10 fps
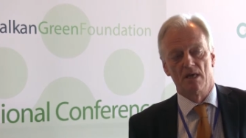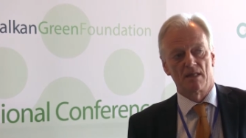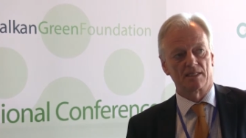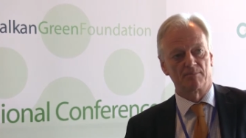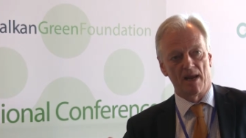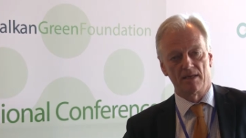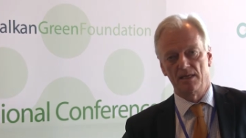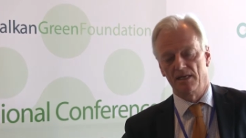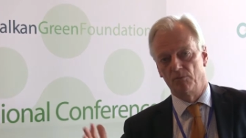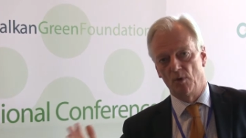That's
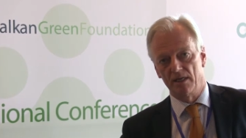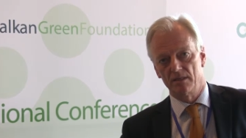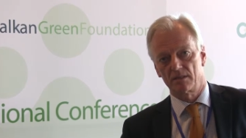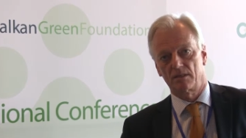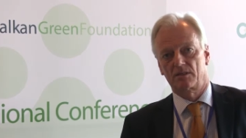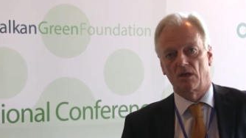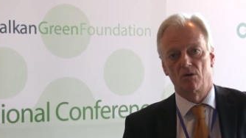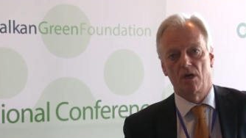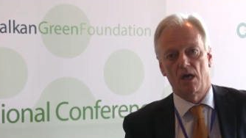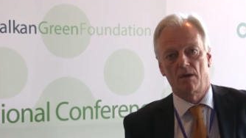mainly wind,
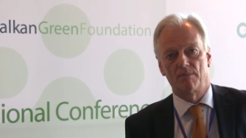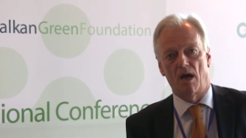solar,